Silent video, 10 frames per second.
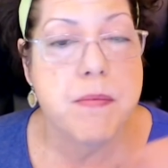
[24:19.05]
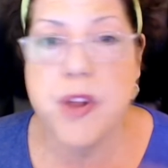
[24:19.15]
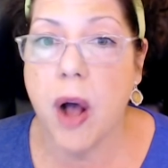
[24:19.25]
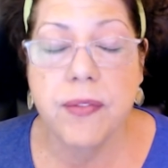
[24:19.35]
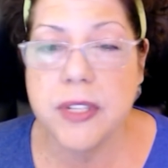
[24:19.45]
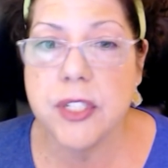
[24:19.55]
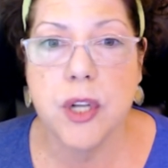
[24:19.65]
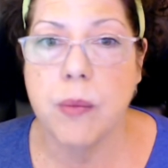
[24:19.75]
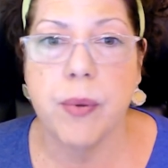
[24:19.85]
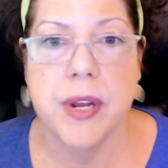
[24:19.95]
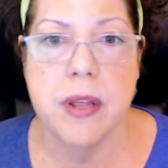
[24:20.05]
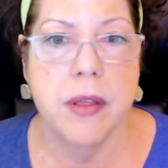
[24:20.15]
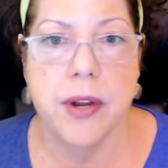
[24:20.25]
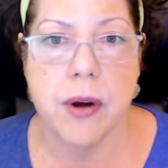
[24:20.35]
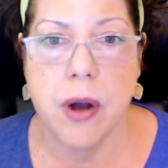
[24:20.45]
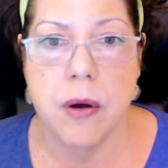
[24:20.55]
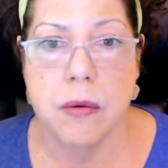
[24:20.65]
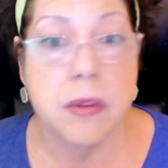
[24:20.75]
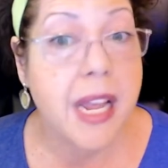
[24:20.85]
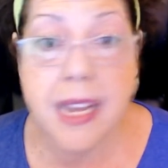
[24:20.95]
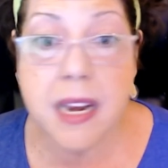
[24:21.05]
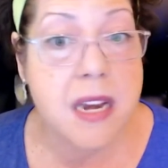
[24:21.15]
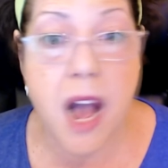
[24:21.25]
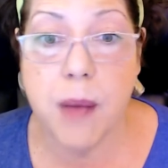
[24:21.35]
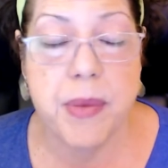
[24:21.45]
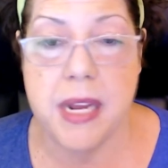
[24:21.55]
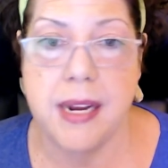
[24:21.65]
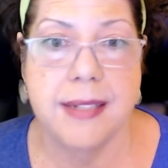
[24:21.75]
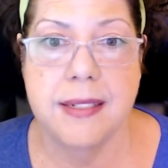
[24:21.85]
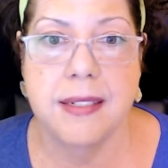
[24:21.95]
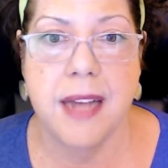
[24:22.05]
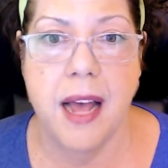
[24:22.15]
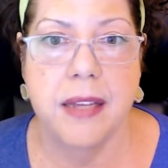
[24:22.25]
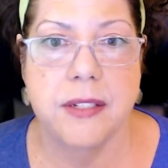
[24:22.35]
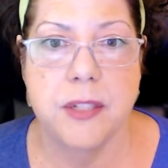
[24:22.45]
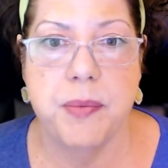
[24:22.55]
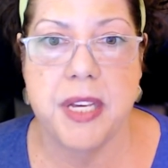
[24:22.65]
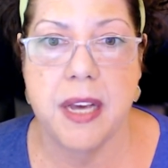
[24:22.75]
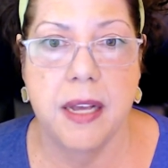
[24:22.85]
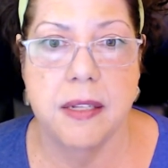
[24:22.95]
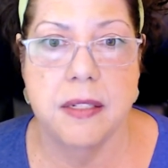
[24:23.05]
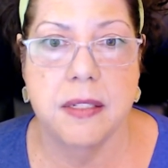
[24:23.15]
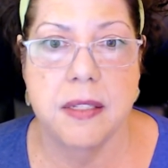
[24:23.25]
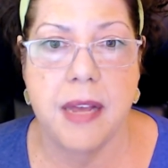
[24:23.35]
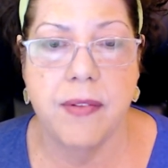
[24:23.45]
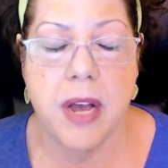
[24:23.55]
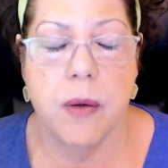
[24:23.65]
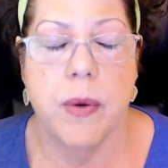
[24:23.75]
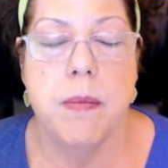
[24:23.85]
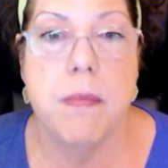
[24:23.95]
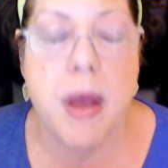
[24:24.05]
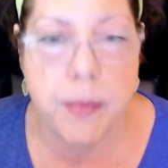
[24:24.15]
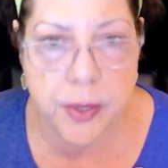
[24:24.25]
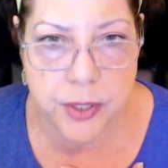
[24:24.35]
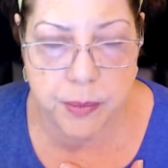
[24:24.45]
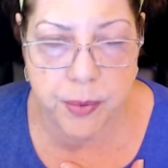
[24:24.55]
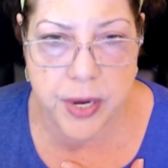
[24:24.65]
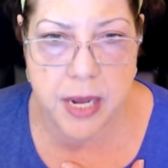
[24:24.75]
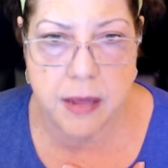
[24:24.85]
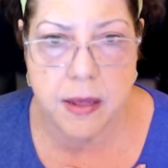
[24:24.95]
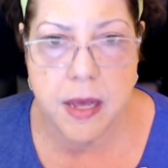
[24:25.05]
Dolphins don't breathe on their own. They cannot be anesthetized because they've got to remember to breathe.